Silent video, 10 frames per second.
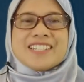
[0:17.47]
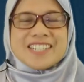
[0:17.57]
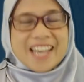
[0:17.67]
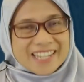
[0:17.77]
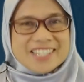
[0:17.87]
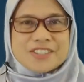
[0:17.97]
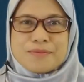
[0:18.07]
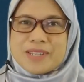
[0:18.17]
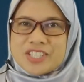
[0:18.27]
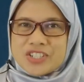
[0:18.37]
Nice to
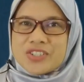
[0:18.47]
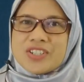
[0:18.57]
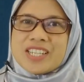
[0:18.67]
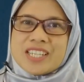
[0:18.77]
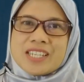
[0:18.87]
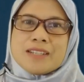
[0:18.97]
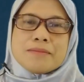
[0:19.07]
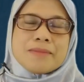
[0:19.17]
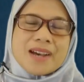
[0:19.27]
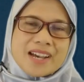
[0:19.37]
meet you
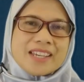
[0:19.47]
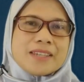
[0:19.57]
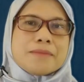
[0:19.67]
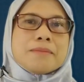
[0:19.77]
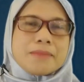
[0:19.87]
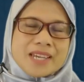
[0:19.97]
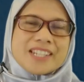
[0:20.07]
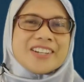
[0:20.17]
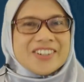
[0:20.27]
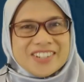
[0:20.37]
in my
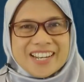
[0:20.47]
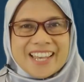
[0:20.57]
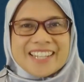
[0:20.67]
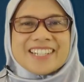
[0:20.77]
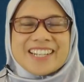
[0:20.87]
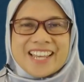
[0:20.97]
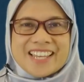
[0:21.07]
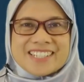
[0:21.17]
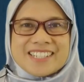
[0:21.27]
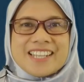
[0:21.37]
math online
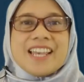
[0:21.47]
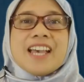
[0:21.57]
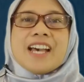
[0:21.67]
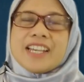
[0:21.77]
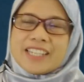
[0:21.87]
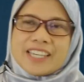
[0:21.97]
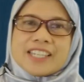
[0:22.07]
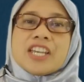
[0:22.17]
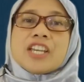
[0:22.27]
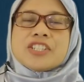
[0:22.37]
class.
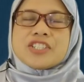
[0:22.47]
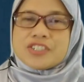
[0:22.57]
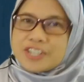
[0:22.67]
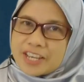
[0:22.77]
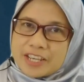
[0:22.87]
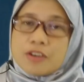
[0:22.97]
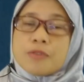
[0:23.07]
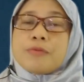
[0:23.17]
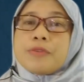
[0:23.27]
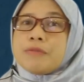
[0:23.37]
Okay,
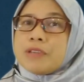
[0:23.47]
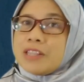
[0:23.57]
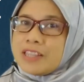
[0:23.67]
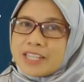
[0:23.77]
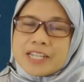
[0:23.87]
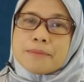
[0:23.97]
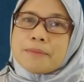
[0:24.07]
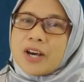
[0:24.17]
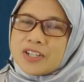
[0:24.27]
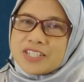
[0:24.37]
today we will learn
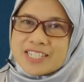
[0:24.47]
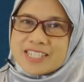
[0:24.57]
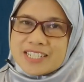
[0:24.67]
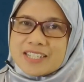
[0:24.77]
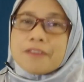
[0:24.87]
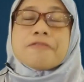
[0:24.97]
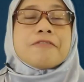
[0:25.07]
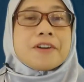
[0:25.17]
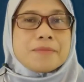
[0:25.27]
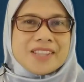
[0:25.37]
about the
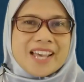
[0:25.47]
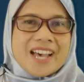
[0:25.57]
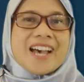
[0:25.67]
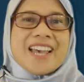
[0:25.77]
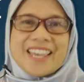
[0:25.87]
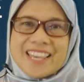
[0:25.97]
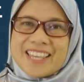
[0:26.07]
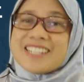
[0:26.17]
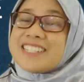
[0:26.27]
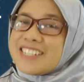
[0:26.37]
formula
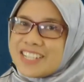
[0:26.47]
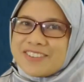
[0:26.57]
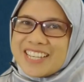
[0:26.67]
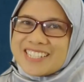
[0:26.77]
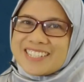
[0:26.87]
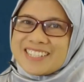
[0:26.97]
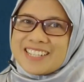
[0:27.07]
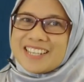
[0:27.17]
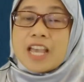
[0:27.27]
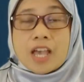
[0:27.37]
and sequence.
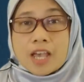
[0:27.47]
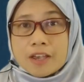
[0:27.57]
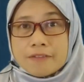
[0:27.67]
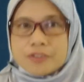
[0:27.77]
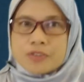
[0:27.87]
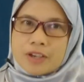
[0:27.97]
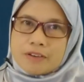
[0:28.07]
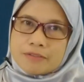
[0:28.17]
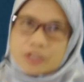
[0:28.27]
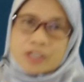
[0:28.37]
Have you
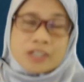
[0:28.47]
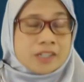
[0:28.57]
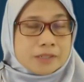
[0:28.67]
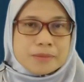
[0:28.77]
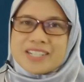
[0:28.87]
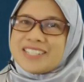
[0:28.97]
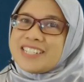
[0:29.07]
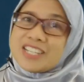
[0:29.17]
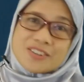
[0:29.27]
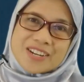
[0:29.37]
ever heard about the
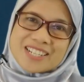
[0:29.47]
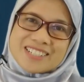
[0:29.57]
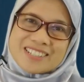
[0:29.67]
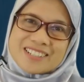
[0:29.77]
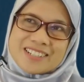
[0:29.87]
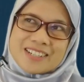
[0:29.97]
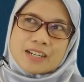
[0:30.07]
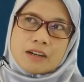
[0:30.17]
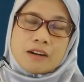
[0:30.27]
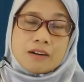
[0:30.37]
sequence?
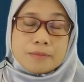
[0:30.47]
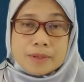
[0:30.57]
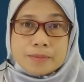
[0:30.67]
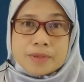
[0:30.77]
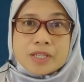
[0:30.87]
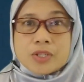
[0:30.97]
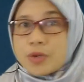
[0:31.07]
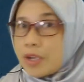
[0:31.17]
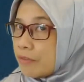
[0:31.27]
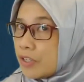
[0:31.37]
Or maybe
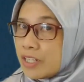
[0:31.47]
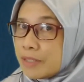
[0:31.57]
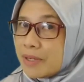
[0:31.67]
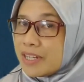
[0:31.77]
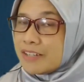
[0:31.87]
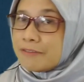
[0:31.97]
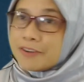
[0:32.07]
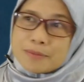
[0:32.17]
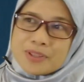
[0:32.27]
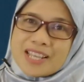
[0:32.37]
you ever heard about the
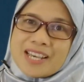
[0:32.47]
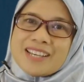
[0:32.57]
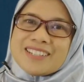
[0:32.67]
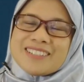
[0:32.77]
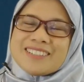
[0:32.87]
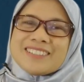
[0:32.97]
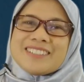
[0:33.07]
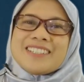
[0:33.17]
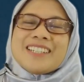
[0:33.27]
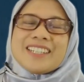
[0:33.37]
formula?
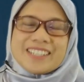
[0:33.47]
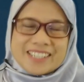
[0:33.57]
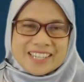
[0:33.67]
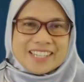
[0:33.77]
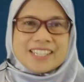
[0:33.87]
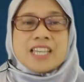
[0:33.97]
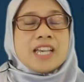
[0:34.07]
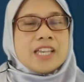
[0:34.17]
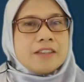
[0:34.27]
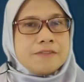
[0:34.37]
Okay,
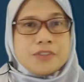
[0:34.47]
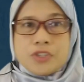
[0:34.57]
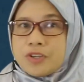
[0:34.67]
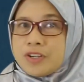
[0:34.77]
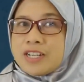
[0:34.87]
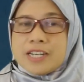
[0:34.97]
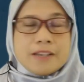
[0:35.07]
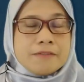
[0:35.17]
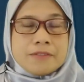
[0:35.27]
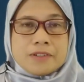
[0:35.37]
if you
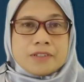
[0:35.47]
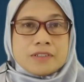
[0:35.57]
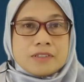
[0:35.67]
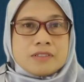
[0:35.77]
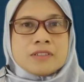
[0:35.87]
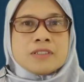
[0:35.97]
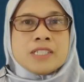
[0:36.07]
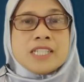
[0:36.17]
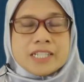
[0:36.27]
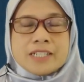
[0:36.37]
never
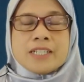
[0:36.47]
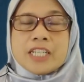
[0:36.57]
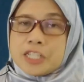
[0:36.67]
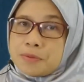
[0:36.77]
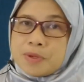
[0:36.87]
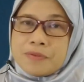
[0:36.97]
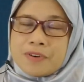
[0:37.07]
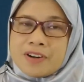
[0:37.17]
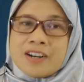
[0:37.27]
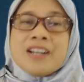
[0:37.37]
learned it
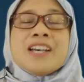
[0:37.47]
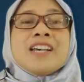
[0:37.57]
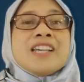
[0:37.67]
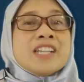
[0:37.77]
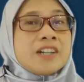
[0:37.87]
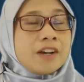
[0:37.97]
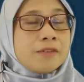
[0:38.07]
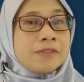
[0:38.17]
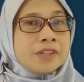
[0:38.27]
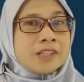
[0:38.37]
before, here
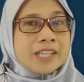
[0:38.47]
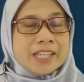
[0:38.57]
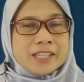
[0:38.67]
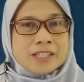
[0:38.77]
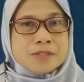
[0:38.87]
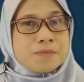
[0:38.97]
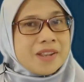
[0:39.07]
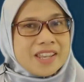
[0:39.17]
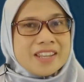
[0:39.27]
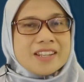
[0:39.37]
I will
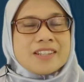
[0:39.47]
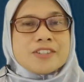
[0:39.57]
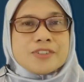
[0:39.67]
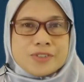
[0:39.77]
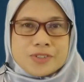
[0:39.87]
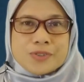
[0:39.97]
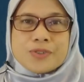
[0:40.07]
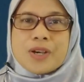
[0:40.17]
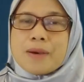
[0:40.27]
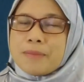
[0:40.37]
explain to
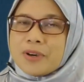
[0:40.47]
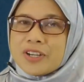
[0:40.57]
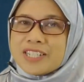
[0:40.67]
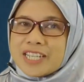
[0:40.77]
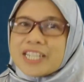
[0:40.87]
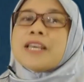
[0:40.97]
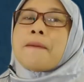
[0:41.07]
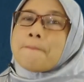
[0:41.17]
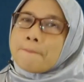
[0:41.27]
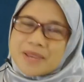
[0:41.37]
you about
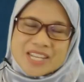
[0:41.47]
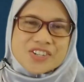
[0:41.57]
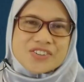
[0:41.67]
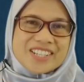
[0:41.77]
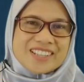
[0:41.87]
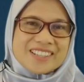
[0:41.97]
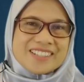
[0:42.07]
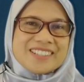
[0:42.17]
that material.